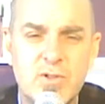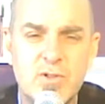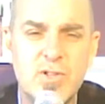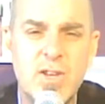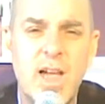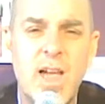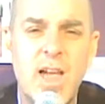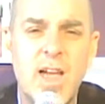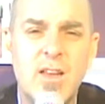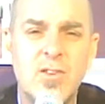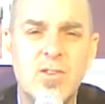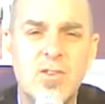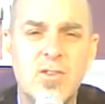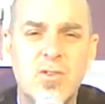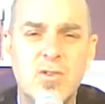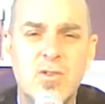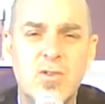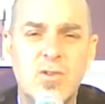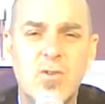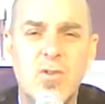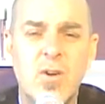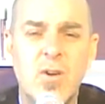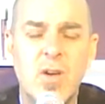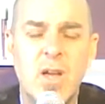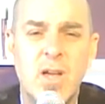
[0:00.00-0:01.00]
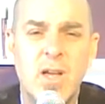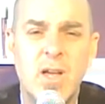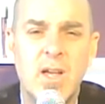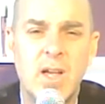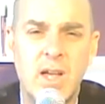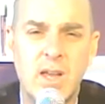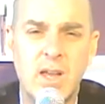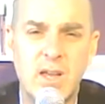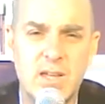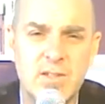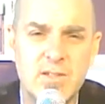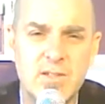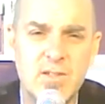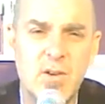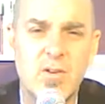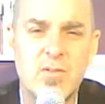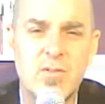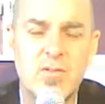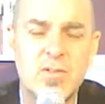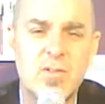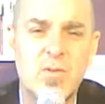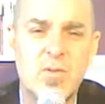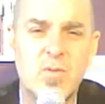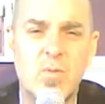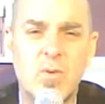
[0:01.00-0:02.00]
to protect you, and
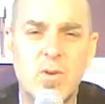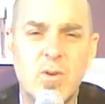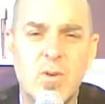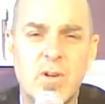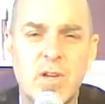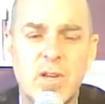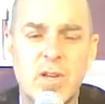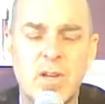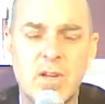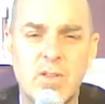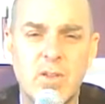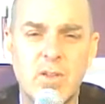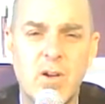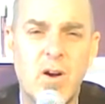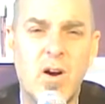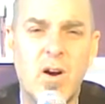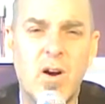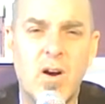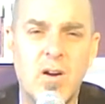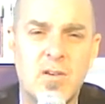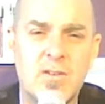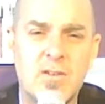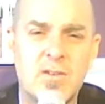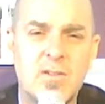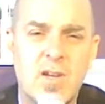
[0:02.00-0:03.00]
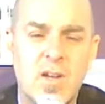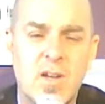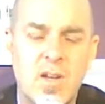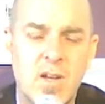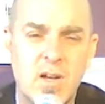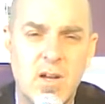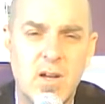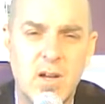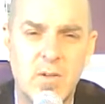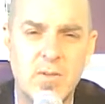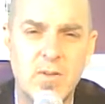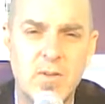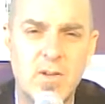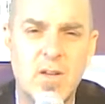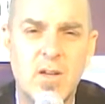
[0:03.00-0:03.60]
He's also working in the hearts